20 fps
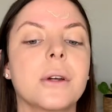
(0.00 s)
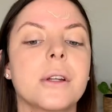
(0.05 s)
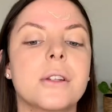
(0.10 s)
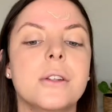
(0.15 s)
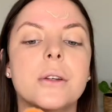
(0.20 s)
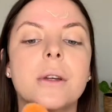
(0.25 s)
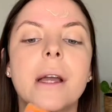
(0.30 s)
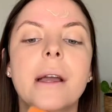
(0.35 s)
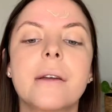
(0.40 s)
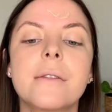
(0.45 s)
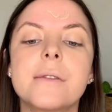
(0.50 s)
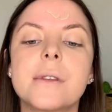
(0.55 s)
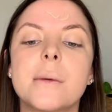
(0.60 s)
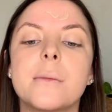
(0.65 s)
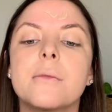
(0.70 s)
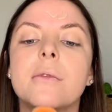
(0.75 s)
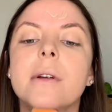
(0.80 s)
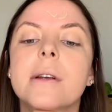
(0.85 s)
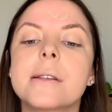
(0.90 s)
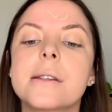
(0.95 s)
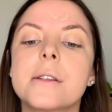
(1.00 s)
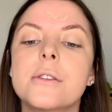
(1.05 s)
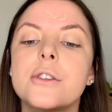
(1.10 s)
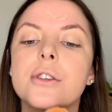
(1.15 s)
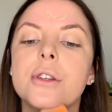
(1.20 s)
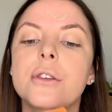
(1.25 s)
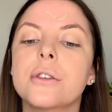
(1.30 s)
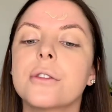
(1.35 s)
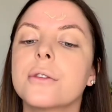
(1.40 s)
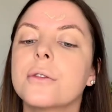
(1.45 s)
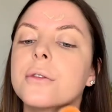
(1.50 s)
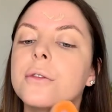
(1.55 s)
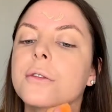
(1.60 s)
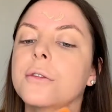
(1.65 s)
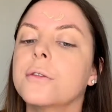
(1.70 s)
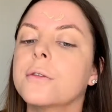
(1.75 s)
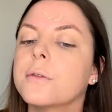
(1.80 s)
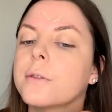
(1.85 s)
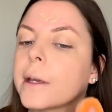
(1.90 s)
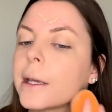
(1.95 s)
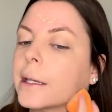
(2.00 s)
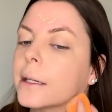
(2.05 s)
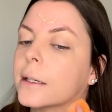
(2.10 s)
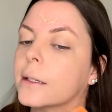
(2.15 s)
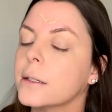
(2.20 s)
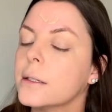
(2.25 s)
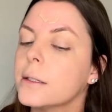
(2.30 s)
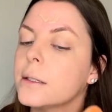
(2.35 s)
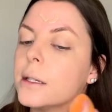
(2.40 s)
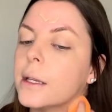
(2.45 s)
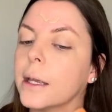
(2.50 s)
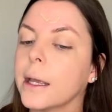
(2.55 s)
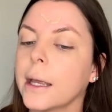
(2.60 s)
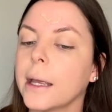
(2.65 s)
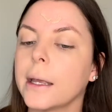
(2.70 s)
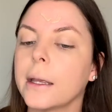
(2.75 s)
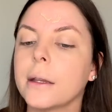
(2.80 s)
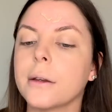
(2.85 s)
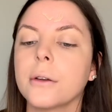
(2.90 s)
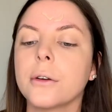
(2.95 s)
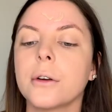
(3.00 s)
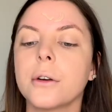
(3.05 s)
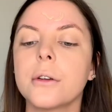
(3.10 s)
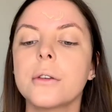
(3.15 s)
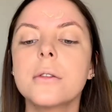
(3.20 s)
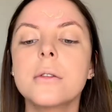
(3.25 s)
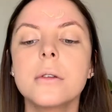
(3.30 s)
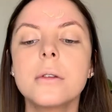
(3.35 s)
do have some residue fake tan on,